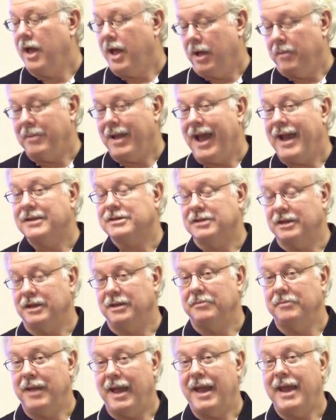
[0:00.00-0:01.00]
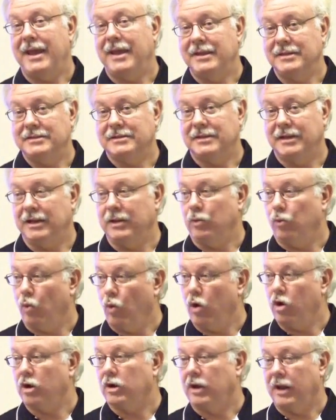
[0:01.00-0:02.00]
I'm actually amazed that it
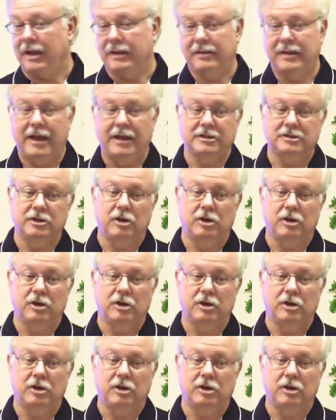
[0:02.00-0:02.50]
worked like that.